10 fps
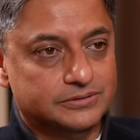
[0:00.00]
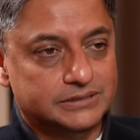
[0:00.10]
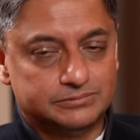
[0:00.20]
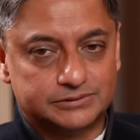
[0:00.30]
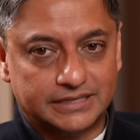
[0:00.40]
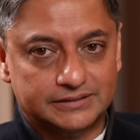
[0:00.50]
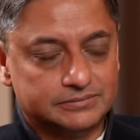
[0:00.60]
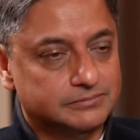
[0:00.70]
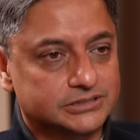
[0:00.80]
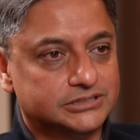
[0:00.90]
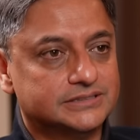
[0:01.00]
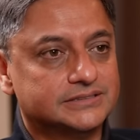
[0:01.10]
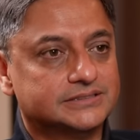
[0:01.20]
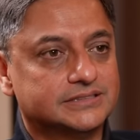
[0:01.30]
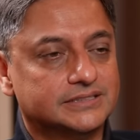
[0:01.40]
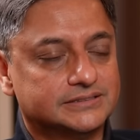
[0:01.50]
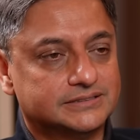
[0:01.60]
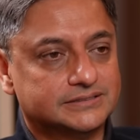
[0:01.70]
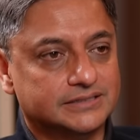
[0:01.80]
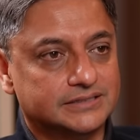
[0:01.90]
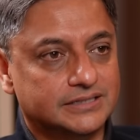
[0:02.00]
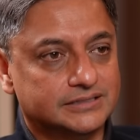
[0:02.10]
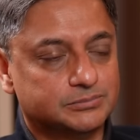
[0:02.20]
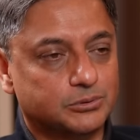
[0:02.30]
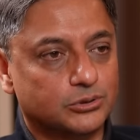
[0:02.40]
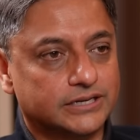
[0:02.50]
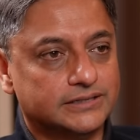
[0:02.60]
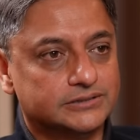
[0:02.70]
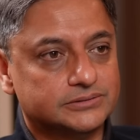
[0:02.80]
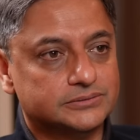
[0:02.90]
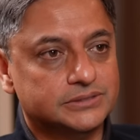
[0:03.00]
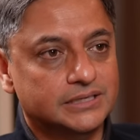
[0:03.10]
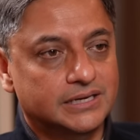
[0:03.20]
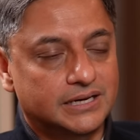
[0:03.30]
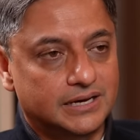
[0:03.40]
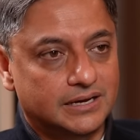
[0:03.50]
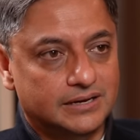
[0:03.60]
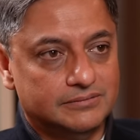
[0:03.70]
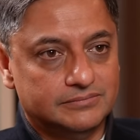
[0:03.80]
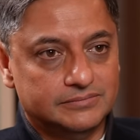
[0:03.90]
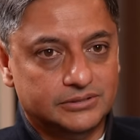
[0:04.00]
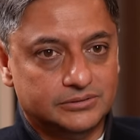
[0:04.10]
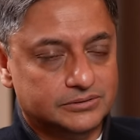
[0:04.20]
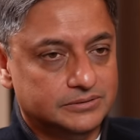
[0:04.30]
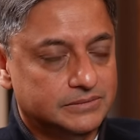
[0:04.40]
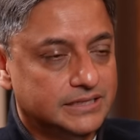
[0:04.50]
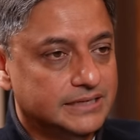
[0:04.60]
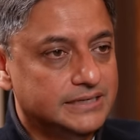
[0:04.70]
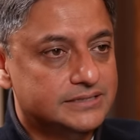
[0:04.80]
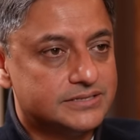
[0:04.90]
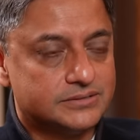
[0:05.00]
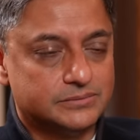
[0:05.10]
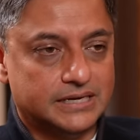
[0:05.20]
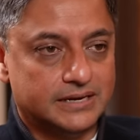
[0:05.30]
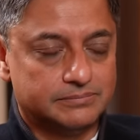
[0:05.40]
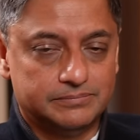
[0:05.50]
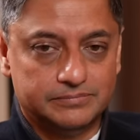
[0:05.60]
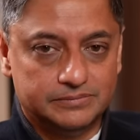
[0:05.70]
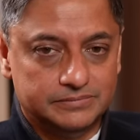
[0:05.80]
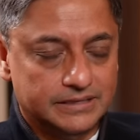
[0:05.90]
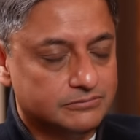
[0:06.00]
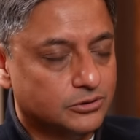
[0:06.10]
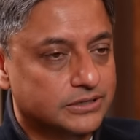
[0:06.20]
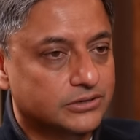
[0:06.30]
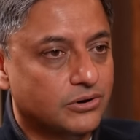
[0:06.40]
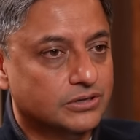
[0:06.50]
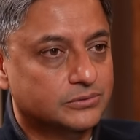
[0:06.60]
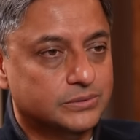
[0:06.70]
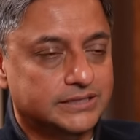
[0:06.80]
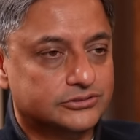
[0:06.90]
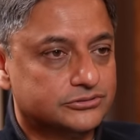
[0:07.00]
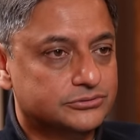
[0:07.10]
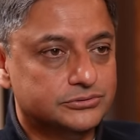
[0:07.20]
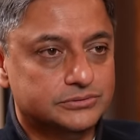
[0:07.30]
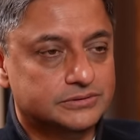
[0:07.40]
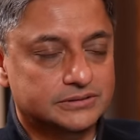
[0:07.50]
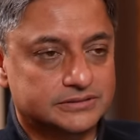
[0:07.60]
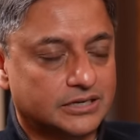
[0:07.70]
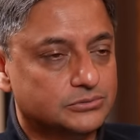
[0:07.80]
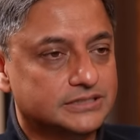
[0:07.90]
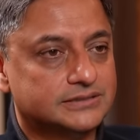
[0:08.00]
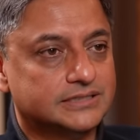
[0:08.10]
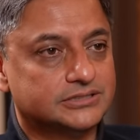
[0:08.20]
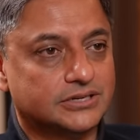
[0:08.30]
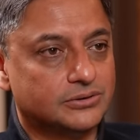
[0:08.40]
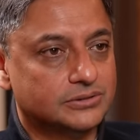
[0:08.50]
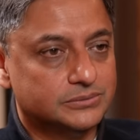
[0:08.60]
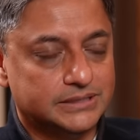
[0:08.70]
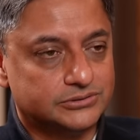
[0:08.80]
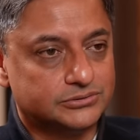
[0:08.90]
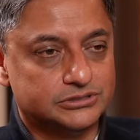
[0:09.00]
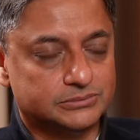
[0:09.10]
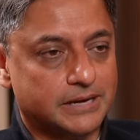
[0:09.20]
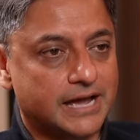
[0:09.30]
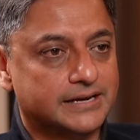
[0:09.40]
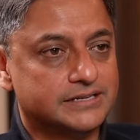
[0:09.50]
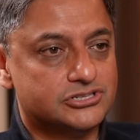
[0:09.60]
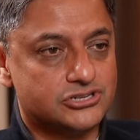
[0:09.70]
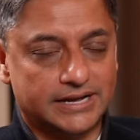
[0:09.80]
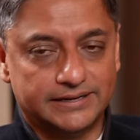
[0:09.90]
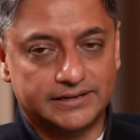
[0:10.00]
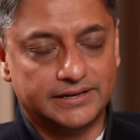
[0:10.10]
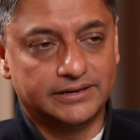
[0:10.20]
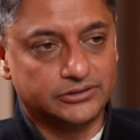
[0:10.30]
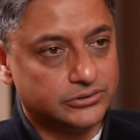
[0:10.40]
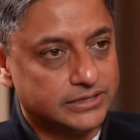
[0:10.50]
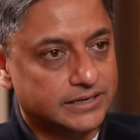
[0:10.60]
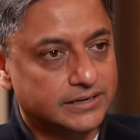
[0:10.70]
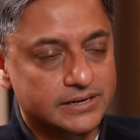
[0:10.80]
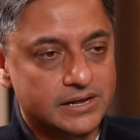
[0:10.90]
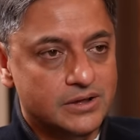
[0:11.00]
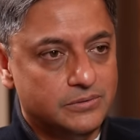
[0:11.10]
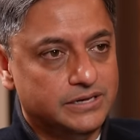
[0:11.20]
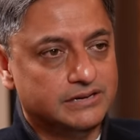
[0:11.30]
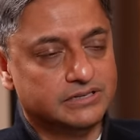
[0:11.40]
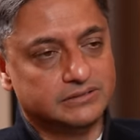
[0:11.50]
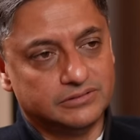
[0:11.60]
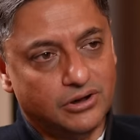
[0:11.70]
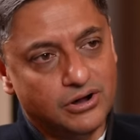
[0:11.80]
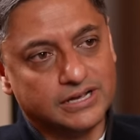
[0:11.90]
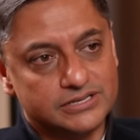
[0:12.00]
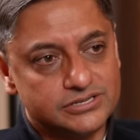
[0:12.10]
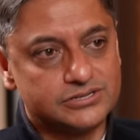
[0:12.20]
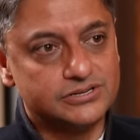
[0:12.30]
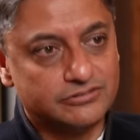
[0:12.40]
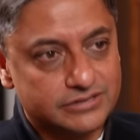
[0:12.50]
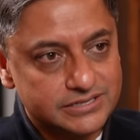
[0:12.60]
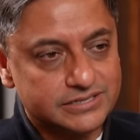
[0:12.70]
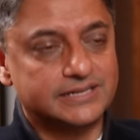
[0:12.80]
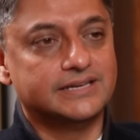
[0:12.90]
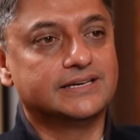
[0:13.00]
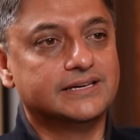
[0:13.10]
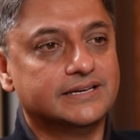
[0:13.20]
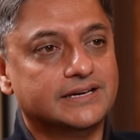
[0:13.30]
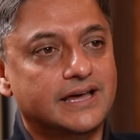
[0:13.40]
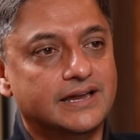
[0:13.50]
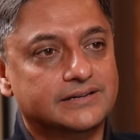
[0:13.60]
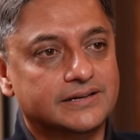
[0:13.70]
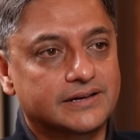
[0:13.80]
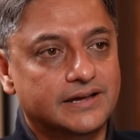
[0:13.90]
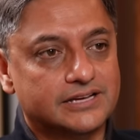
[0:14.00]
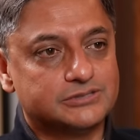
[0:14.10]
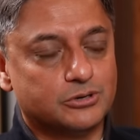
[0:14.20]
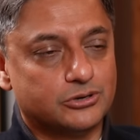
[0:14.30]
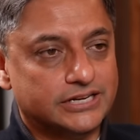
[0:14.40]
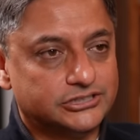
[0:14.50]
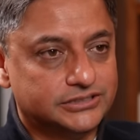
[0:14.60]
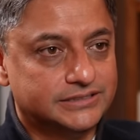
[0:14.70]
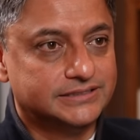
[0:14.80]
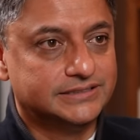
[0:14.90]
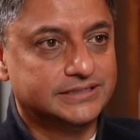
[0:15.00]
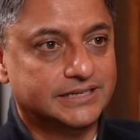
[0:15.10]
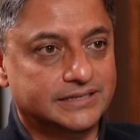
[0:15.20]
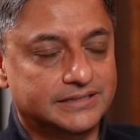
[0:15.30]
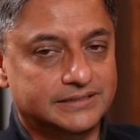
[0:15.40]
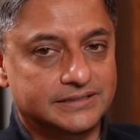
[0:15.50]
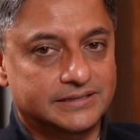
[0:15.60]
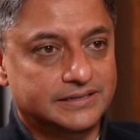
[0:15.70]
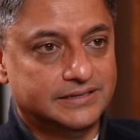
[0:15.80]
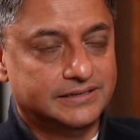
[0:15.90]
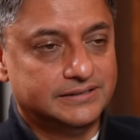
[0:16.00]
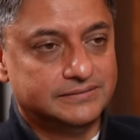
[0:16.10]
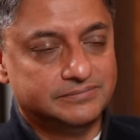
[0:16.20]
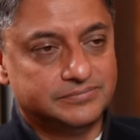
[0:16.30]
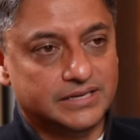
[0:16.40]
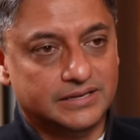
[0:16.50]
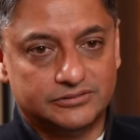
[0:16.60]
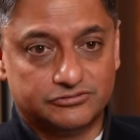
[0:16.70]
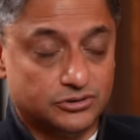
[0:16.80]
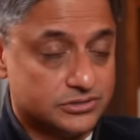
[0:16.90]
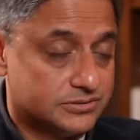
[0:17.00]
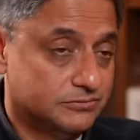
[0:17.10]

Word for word: we sent merchants uh, exploring to um, you know the middle east we had them going all the way through southeast asia all the way through japan and china and korea we have a long history of risk taking and exploration uh, um, and of course